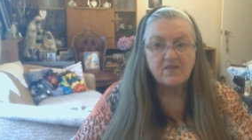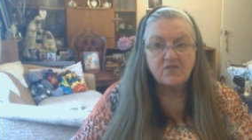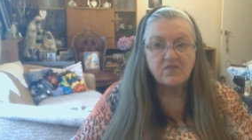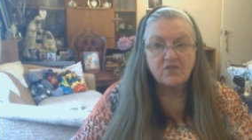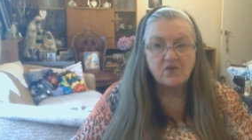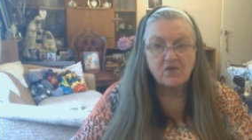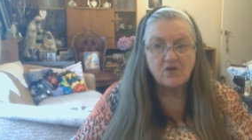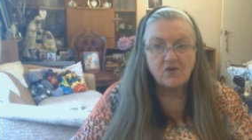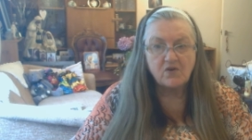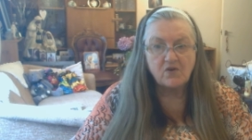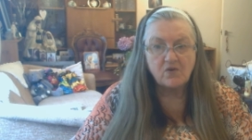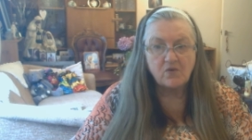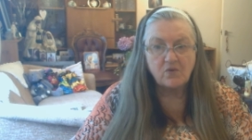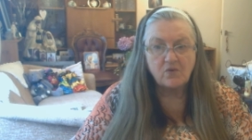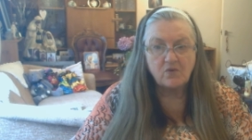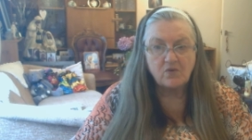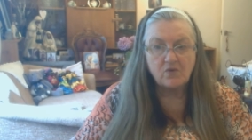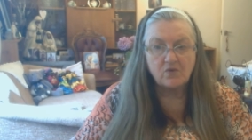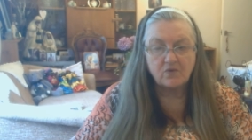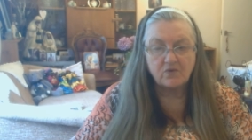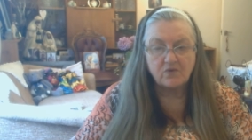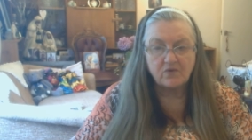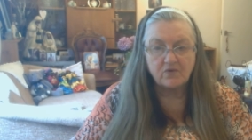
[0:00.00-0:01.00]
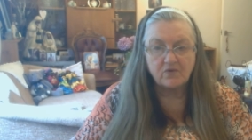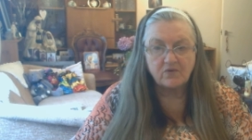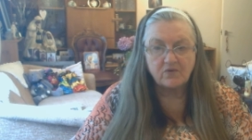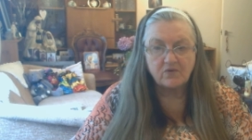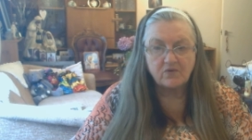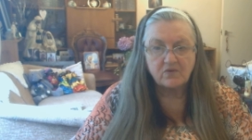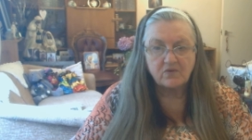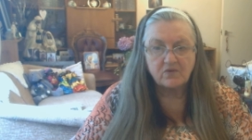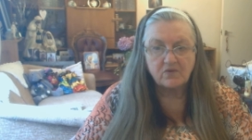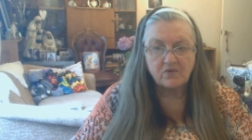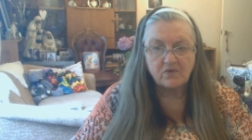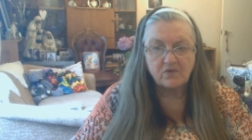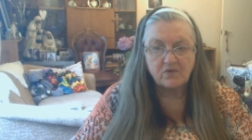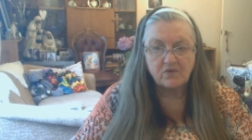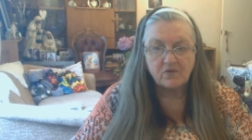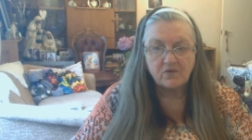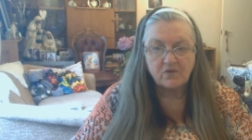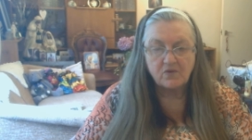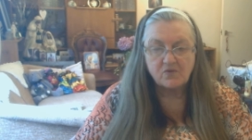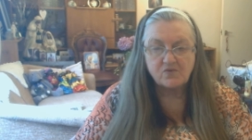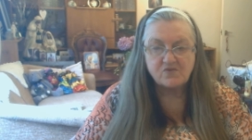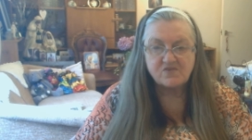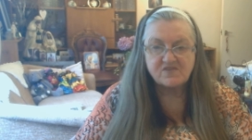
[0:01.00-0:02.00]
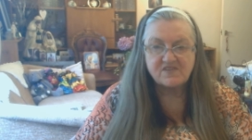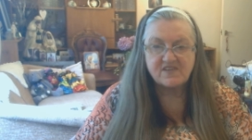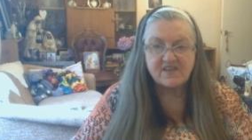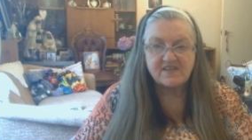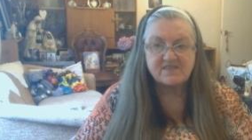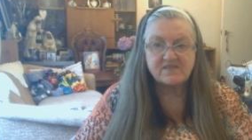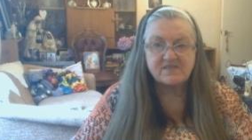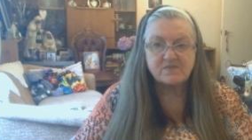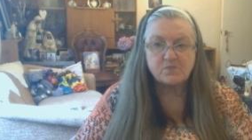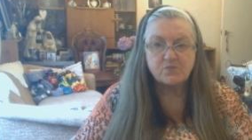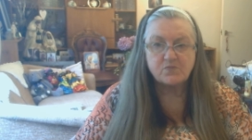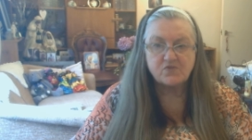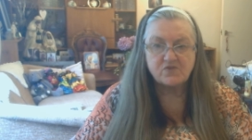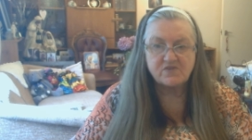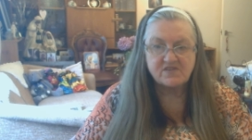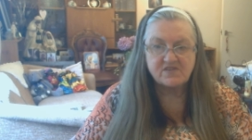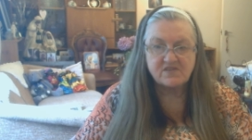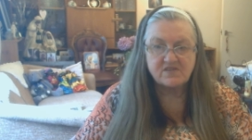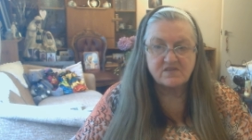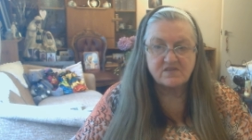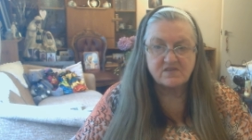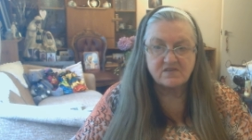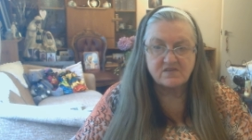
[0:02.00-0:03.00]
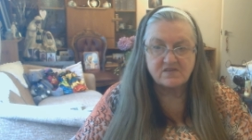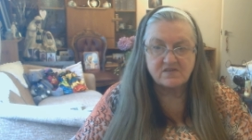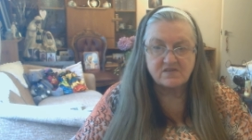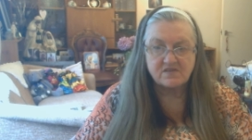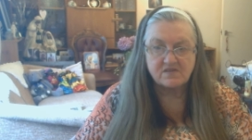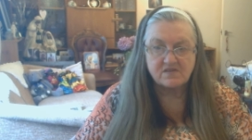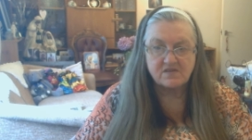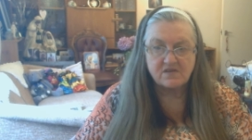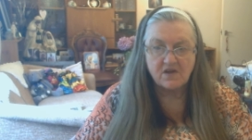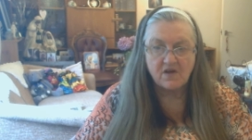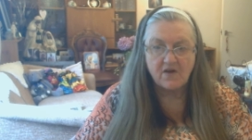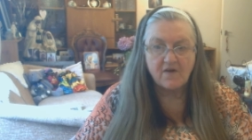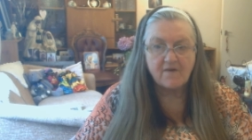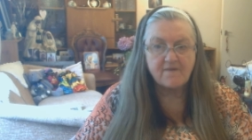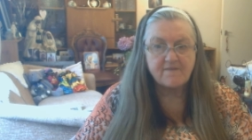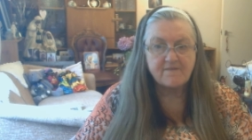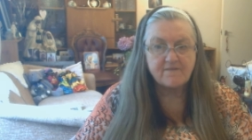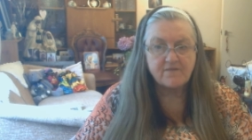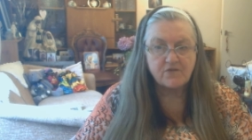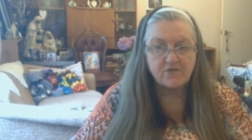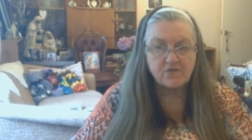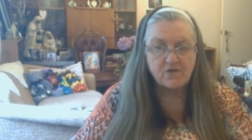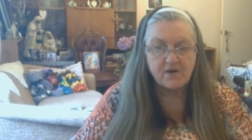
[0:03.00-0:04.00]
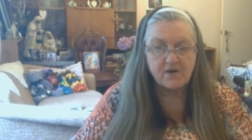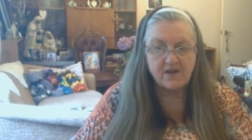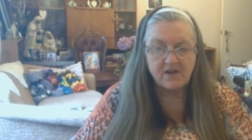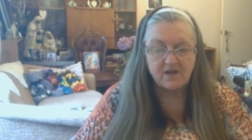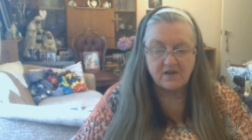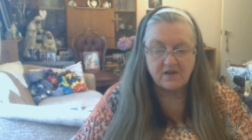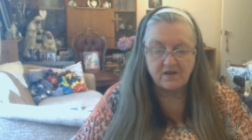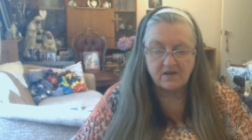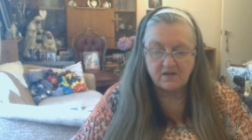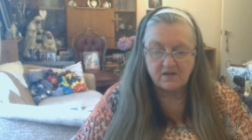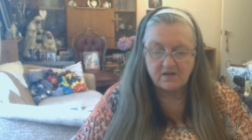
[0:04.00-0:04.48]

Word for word: the Lord who sets prisoners free,